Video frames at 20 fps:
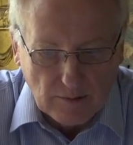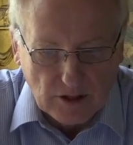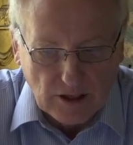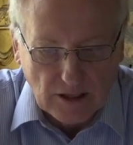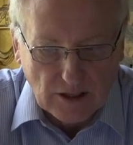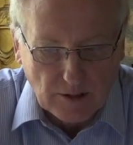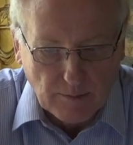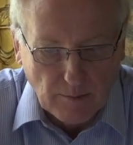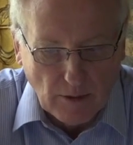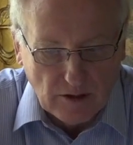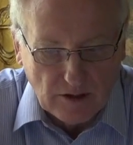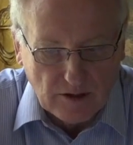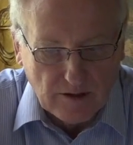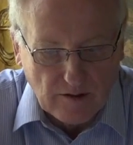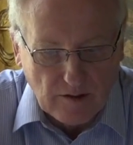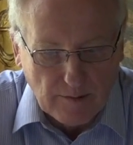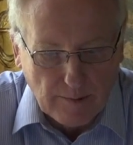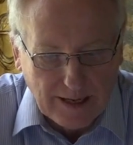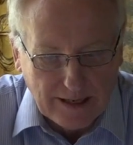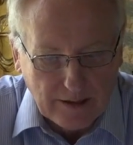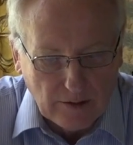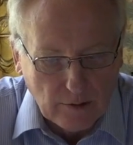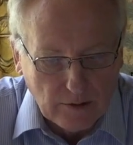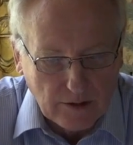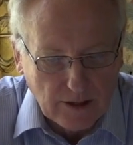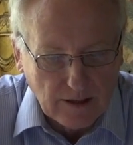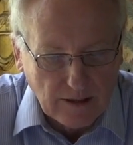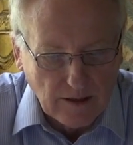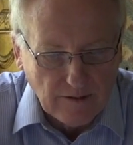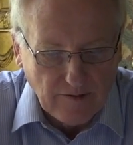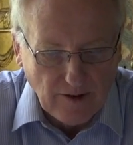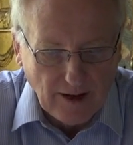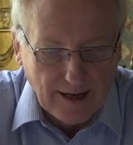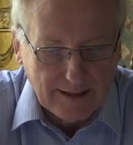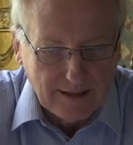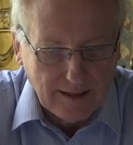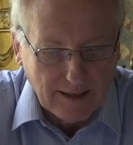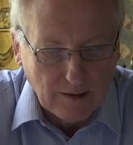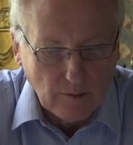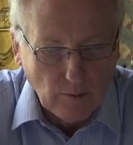since most of the men who did the
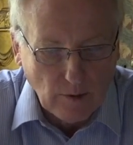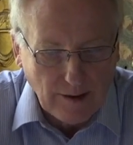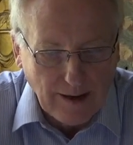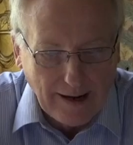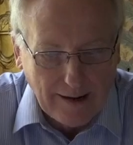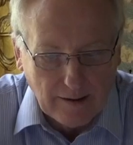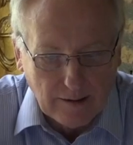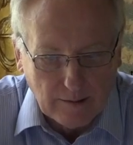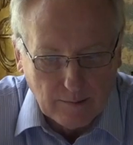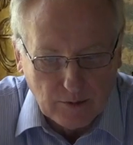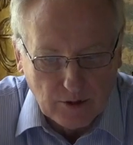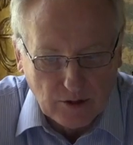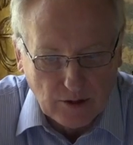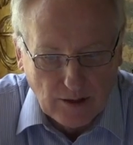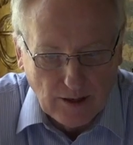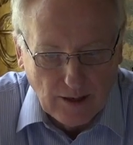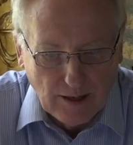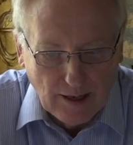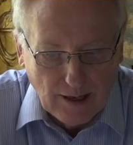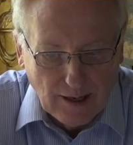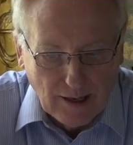fighting were Arabs.